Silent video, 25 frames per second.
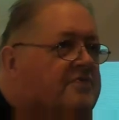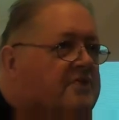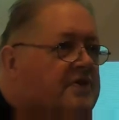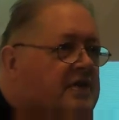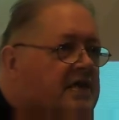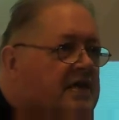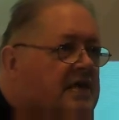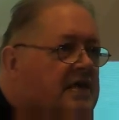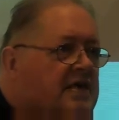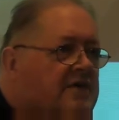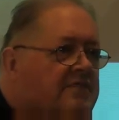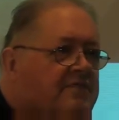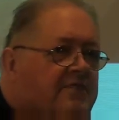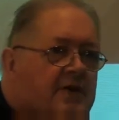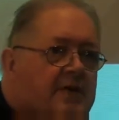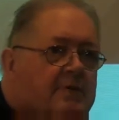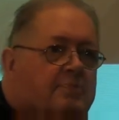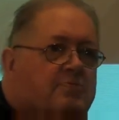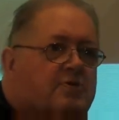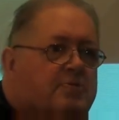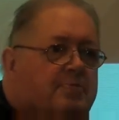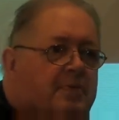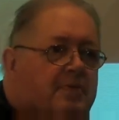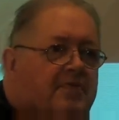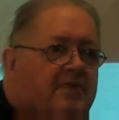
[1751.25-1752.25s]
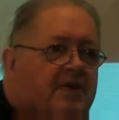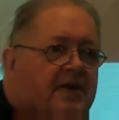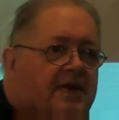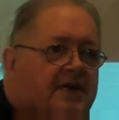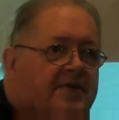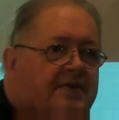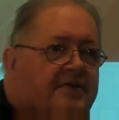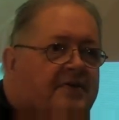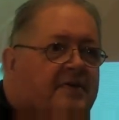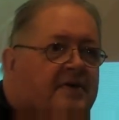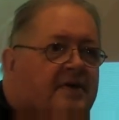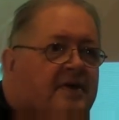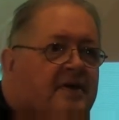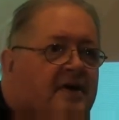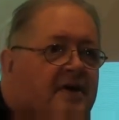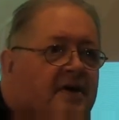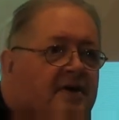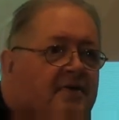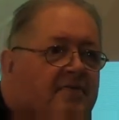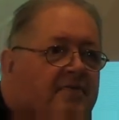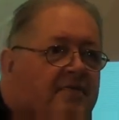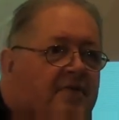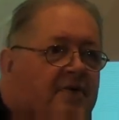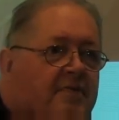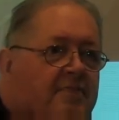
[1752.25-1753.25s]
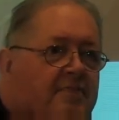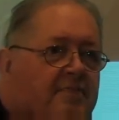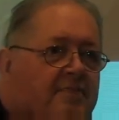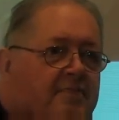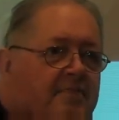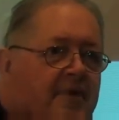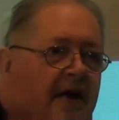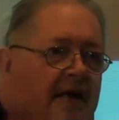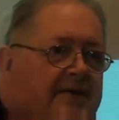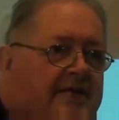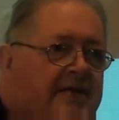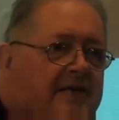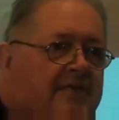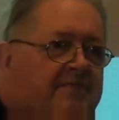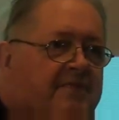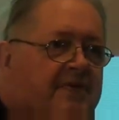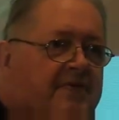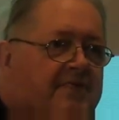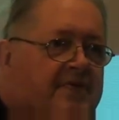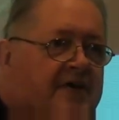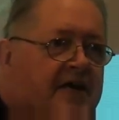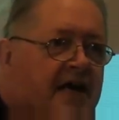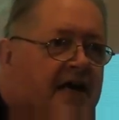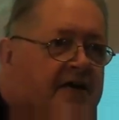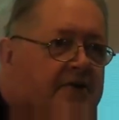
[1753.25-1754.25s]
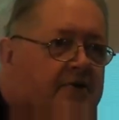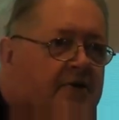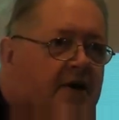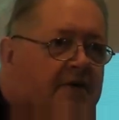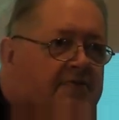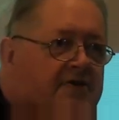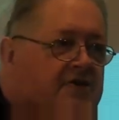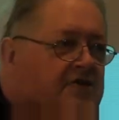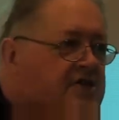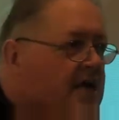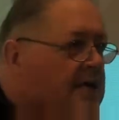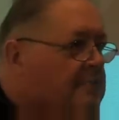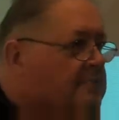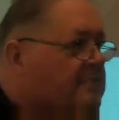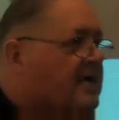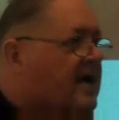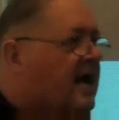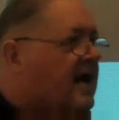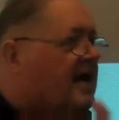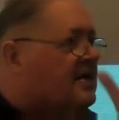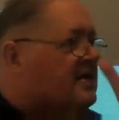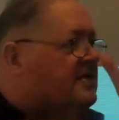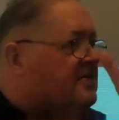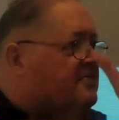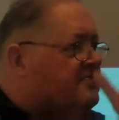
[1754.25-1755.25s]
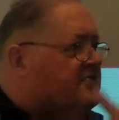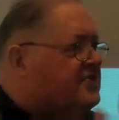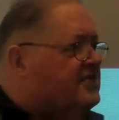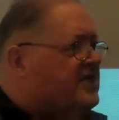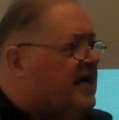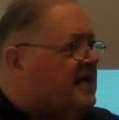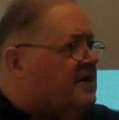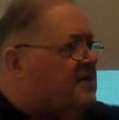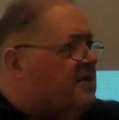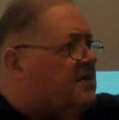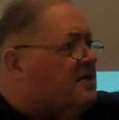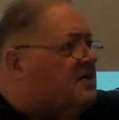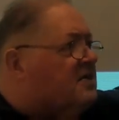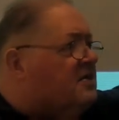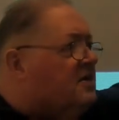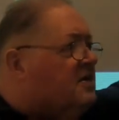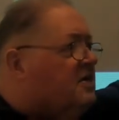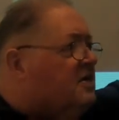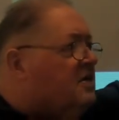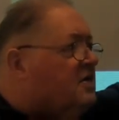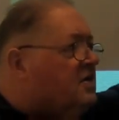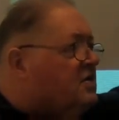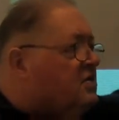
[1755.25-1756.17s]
of the Phillips Pavilion from 1958. You have the same kind of saddle